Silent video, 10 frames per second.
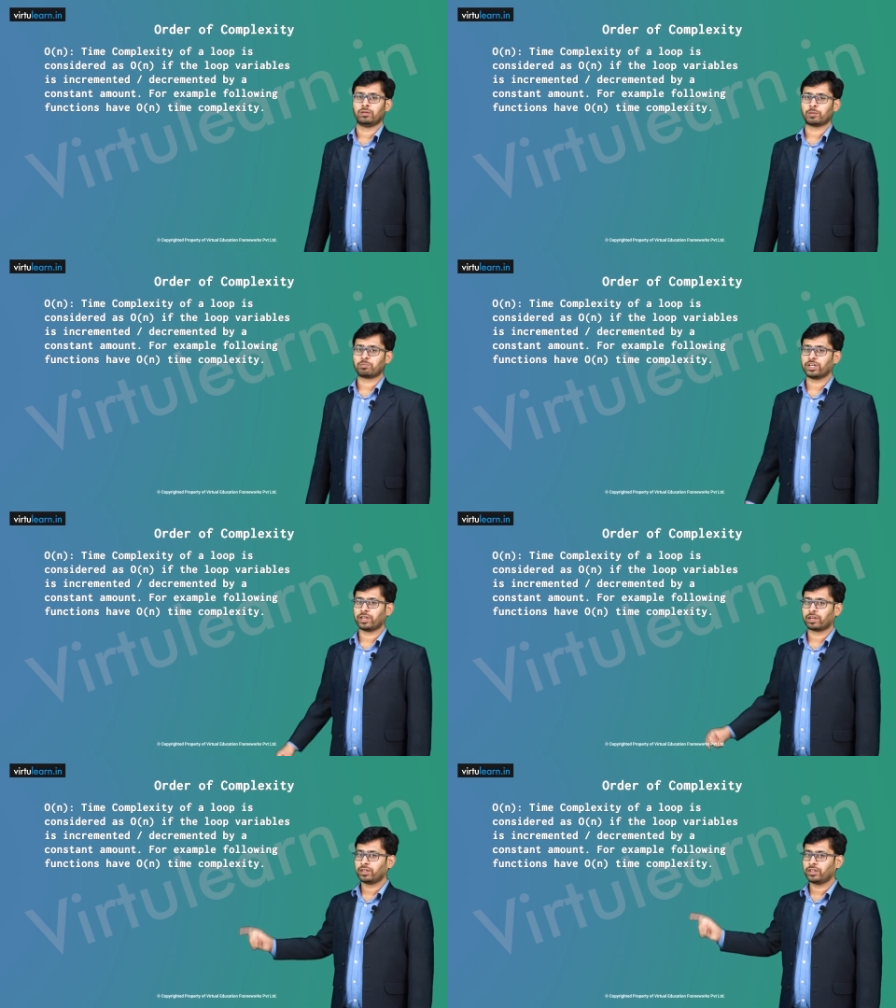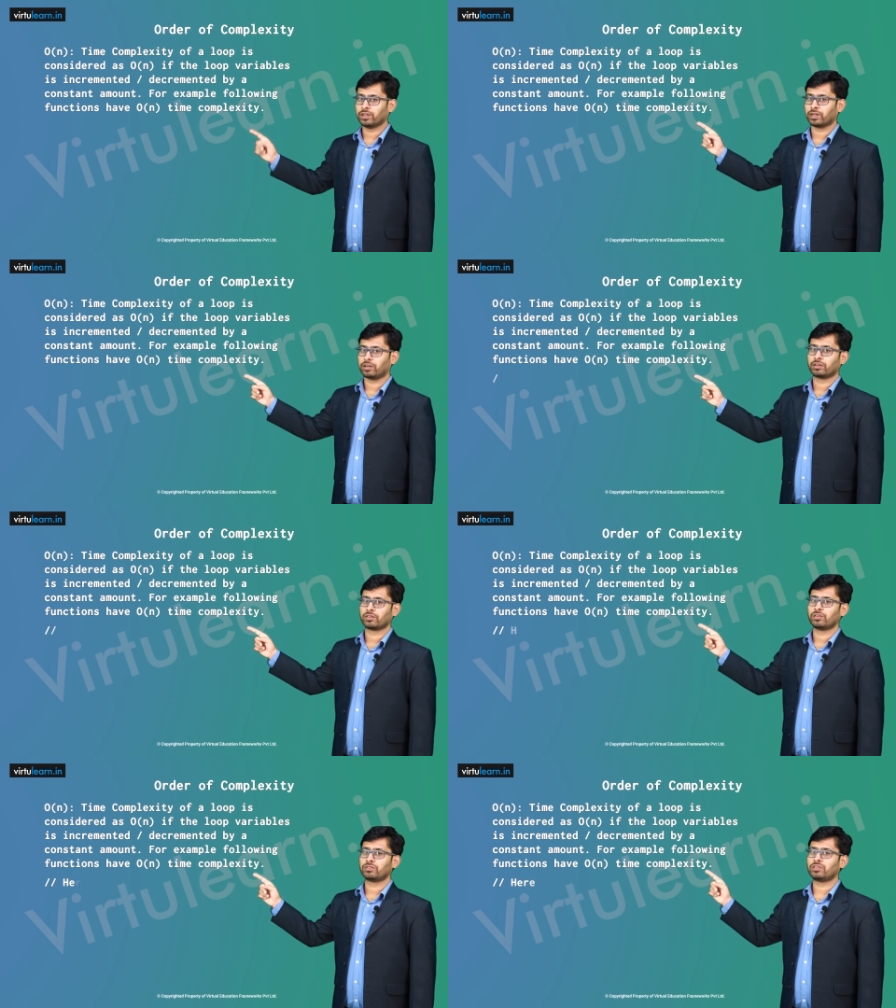Let me take here,
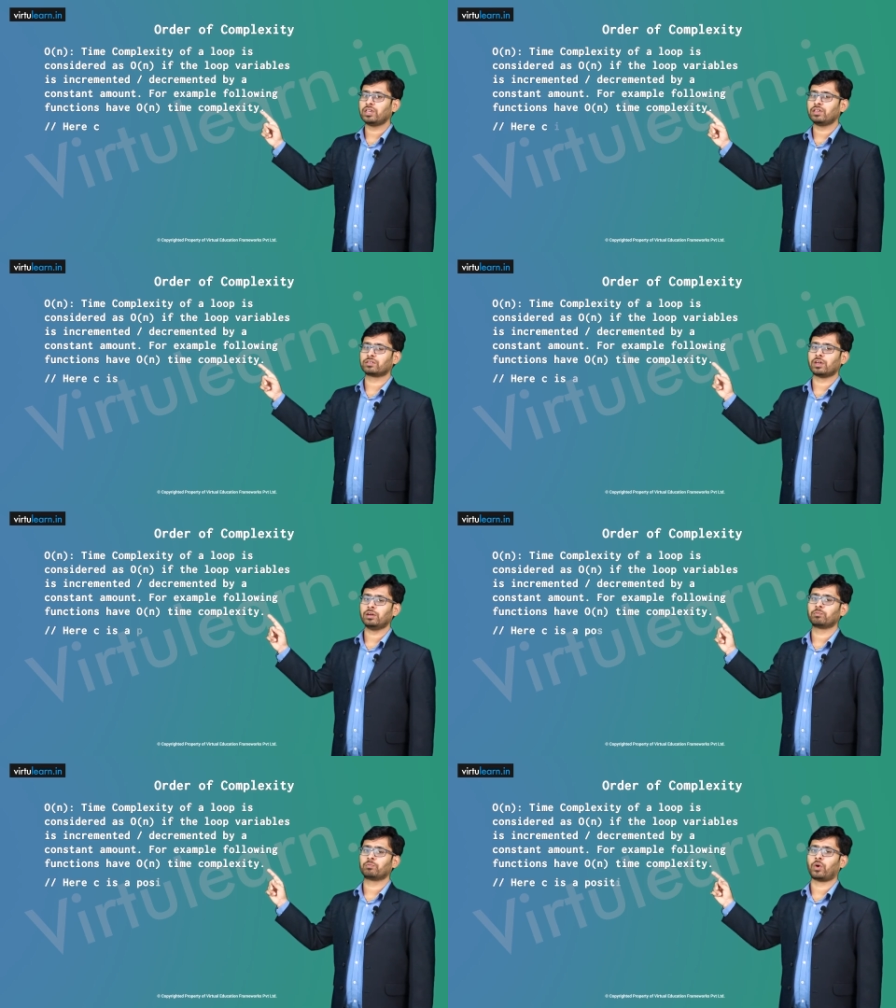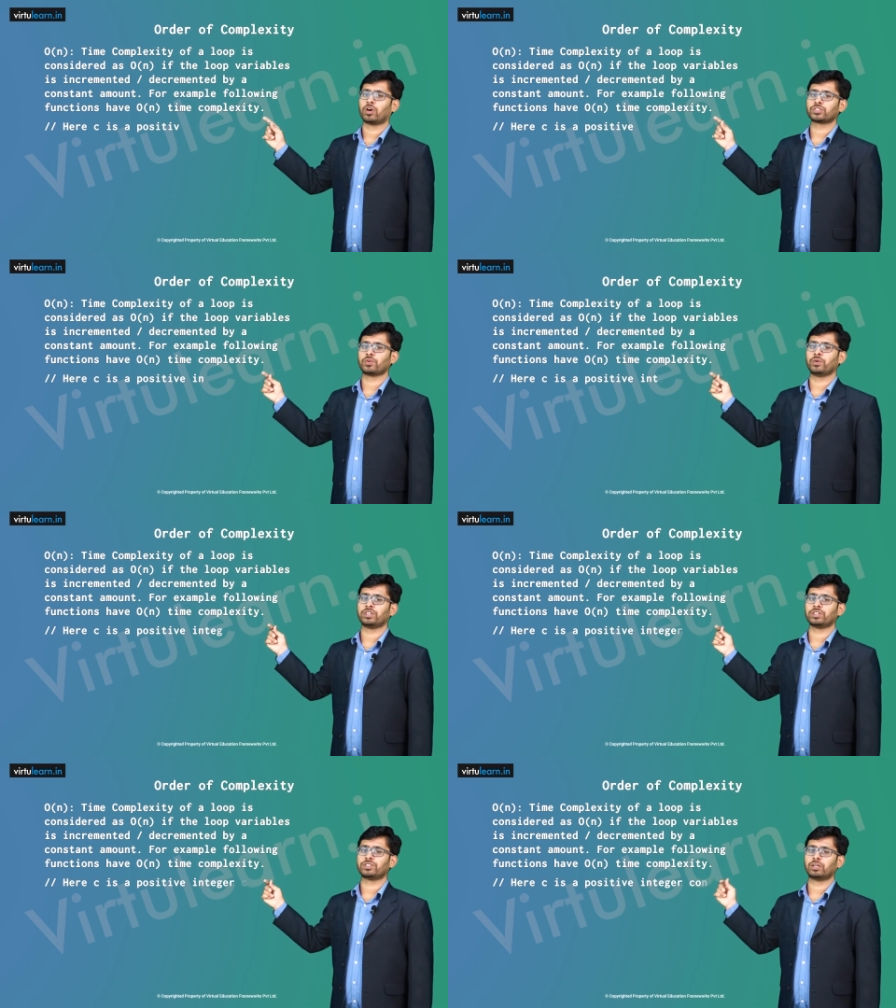c is a positive
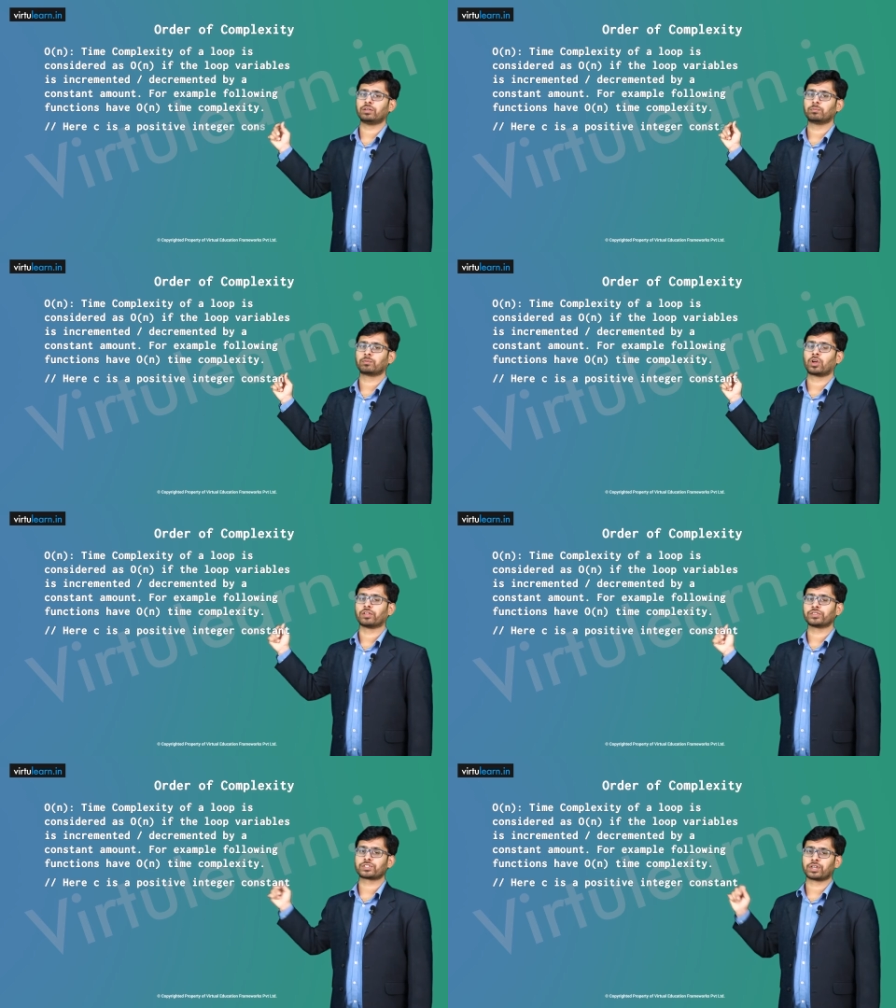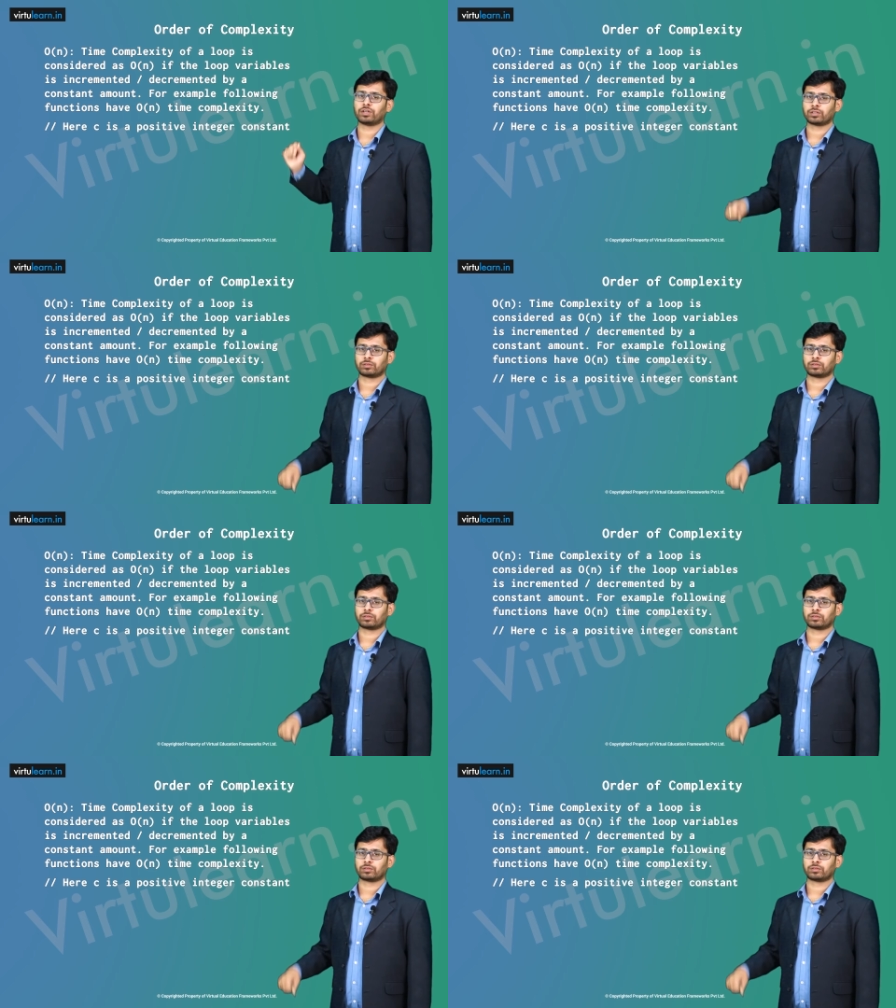integer constant.